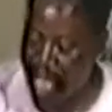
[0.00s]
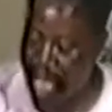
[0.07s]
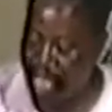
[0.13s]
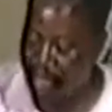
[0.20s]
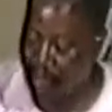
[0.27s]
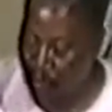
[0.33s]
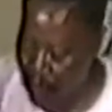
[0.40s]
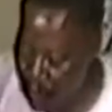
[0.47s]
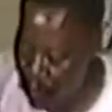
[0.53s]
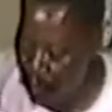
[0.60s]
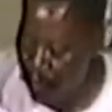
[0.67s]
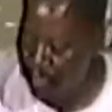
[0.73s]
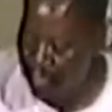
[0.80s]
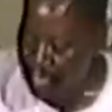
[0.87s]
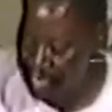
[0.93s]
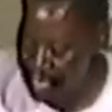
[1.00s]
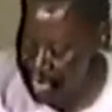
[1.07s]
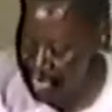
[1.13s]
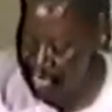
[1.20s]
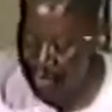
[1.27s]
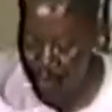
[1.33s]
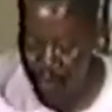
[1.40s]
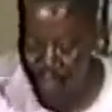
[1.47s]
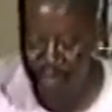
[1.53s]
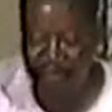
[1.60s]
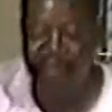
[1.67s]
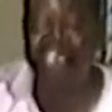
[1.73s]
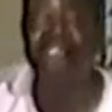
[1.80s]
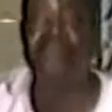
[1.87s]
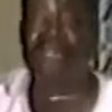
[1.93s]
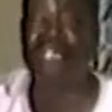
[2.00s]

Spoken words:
As who was he dining with the vice